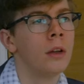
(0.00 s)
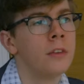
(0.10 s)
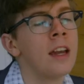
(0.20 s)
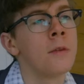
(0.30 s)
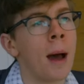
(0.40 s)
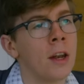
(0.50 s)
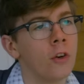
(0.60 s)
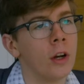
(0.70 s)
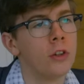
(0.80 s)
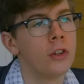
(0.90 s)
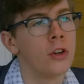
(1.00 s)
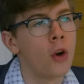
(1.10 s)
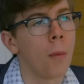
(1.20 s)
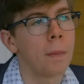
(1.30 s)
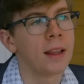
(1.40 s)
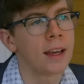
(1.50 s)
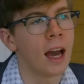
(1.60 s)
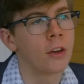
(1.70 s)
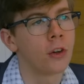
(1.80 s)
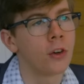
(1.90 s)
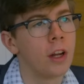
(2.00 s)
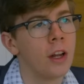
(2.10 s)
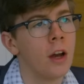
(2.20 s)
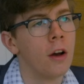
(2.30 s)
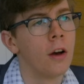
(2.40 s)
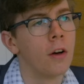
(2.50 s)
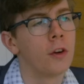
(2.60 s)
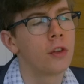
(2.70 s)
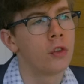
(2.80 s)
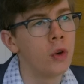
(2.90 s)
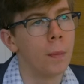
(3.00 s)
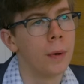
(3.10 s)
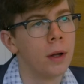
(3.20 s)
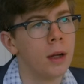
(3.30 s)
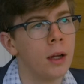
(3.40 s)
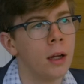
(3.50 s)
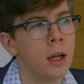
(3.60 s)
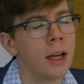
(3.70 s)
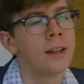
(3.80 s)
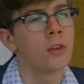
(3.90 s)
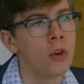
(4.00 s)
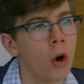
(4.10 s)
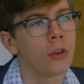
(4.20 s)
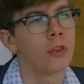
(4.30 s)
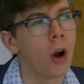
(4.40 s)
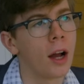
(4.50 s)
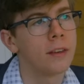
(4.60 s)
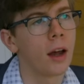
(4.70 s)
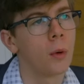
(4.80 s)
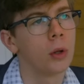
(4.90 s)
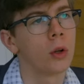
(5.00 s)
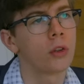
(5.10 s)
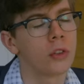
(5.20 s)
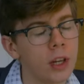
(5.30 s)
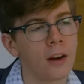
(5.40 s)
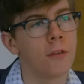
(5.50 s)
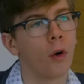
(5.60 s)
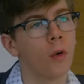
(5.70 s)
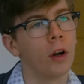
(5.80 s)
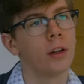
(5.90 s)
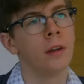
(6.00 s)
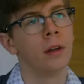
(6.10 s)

Tinned mandarins should not be in the category for soup. It is not right. I will not stand for it.